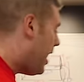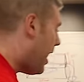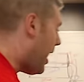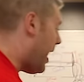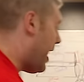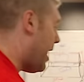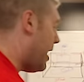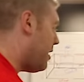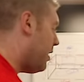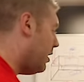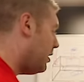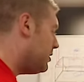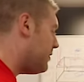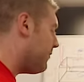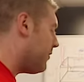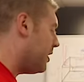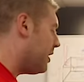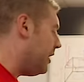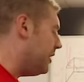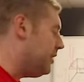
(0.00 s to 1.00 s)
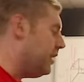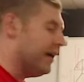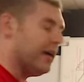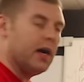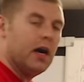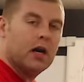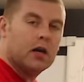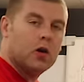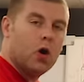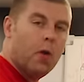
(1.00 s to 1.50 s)
and all different kinds of like
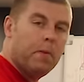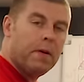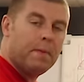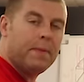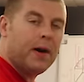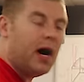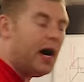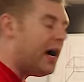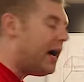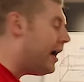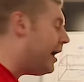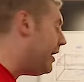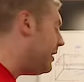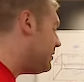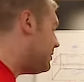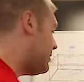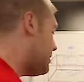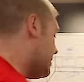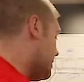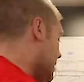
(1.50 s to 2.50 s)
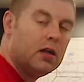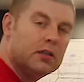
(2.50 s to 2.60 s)
copepods,